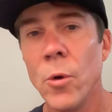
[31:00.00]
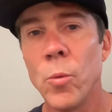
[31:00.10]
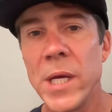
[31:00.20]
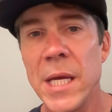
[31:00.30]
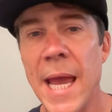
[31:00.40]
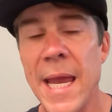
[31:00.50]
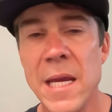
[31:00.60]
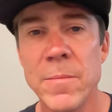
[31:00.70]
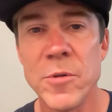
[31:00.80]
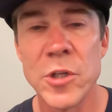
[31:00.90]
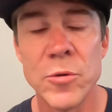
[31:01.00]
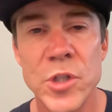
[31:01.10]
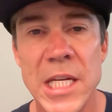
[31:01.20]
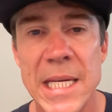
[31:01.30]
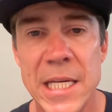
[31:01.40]
we aim to
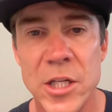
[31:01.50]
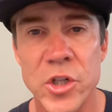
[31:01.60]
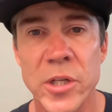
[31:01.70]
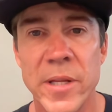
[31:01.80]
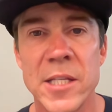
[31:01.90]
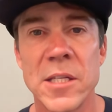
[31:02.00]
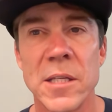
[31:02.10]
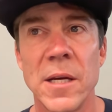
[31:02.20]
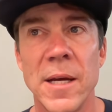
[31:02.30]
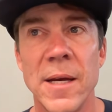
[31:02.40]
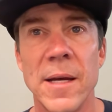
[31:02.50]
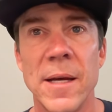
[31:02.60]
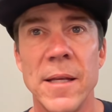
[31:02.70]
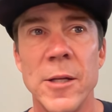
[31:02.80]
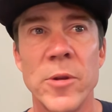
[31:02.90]
teach, and that's,
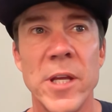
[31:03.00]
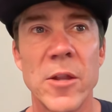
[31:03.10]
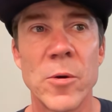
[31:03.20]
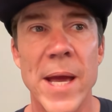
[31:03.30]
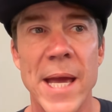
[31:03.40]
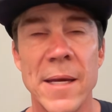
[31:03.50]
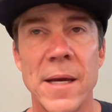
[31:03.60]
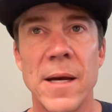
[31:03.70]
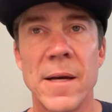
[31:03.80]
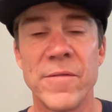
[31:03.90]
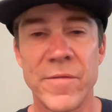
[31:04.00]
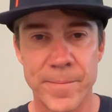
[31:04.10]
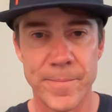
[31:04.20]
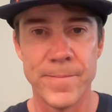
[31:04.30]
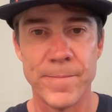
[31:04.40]
you know, the other way of
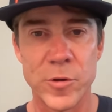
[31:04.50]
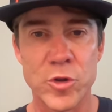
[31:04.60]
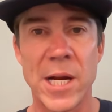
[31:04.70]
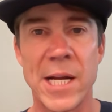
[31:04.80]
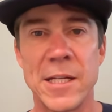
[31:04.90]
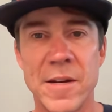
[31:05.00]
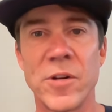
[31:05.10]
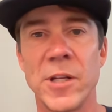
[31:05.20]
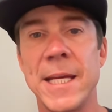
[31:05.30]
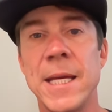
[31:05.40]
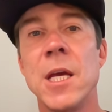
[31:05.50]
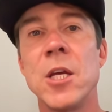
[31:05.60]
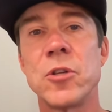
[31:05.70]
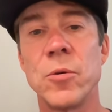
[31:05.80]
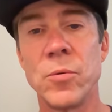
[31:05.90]
training differently.
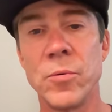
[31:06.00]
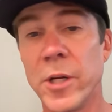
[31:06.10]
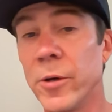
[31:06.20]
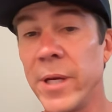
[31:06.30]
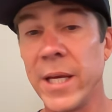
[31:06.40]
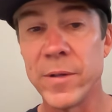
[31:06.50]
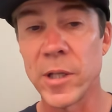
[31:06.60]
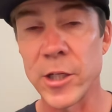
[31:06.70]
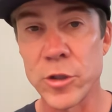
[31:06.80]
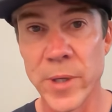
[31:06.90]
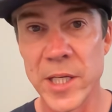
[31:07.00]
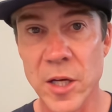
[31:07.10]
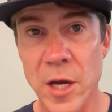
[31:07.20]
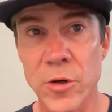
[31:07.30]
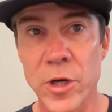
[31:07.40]
So, you know, even like 2 weeks
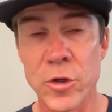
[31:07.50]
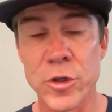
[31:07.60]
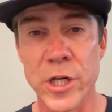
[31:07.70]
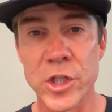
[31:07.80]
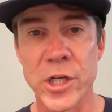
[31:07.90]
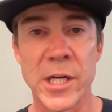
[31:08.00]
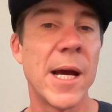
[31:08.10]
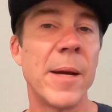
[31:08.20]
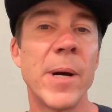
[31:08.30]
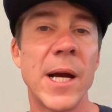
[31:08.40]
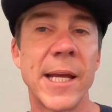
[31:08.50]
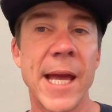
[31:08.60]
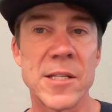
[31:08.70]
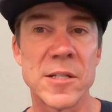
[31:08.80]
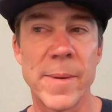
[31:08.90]
ago, Coach Christian and I
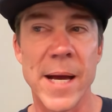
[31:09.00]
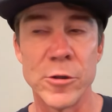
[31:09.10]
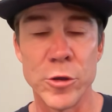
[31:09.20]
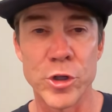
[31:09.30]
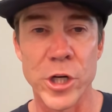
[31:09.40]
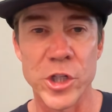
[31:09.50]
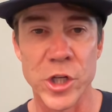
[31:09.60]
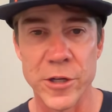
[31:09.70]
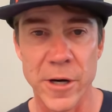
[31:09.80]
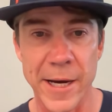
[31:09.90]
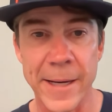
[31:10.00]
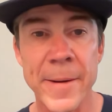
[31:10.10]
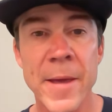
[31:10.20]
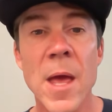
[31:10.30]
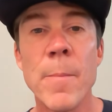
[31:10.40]
podcasted about nutrition during.
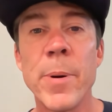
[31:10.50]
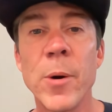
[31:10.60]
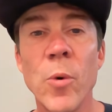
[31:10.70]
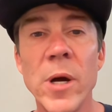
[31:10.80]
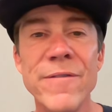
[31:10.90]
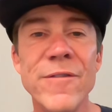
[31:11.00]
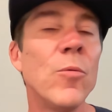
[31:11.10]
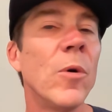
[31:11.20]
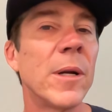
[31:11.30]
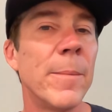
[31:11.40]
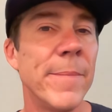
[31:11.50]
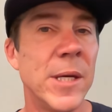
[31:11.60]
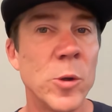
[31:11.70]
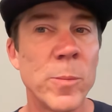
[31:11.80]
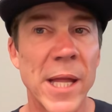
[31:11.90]
But what if you want a
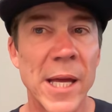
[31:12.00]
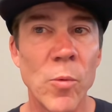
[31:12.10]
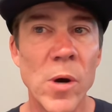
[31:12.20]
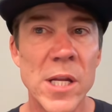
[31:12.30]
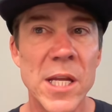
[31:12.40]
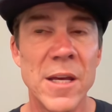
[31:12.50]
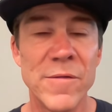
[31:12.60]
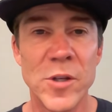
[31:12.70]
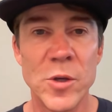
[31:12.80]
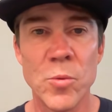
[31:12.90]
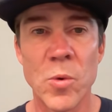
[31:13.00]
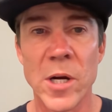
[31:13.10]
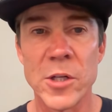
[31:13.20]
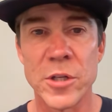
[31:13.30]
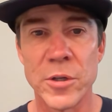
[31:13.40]
meal plan? What if you
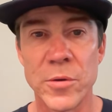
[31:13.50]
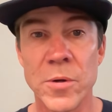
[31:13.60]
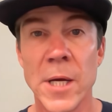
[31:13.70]
want to